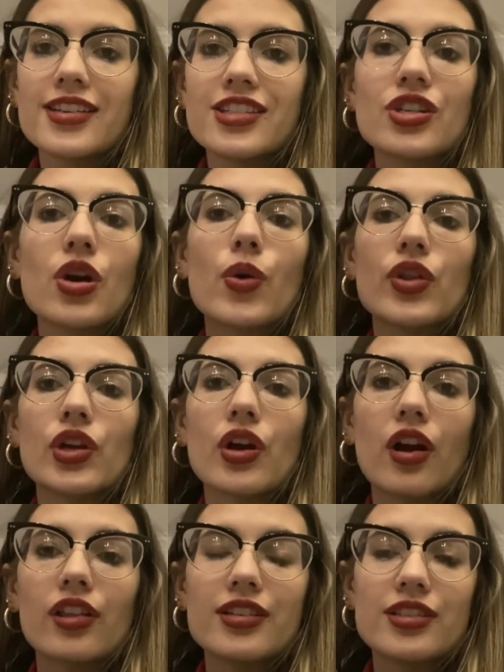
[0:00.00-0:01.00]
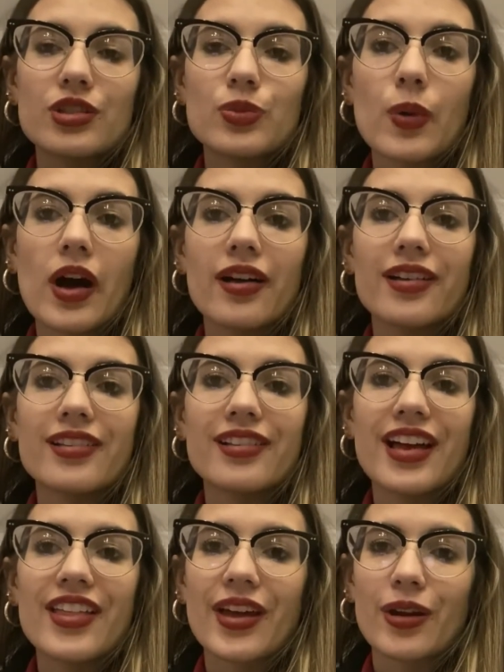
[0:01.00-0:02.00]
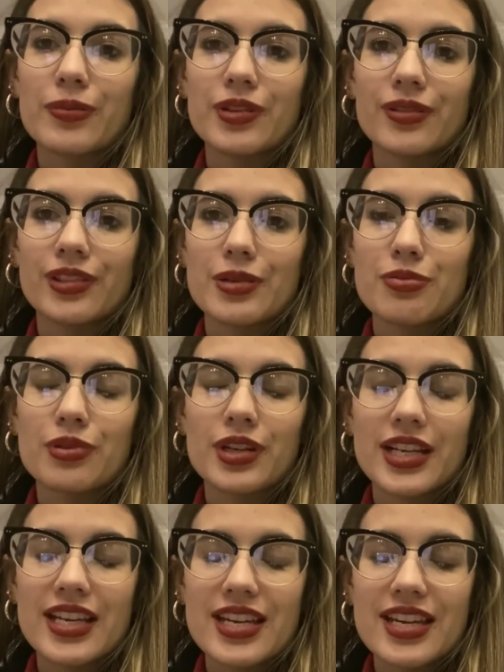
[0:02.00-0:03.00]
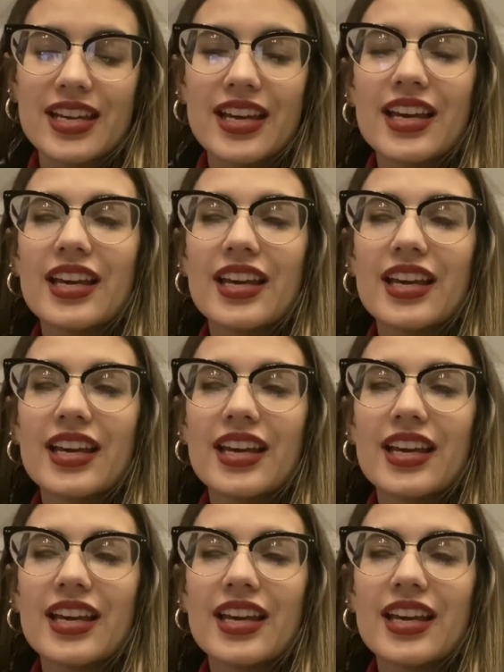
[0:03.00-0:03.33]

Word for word: to go in the garland as well. And that'll be really pretty.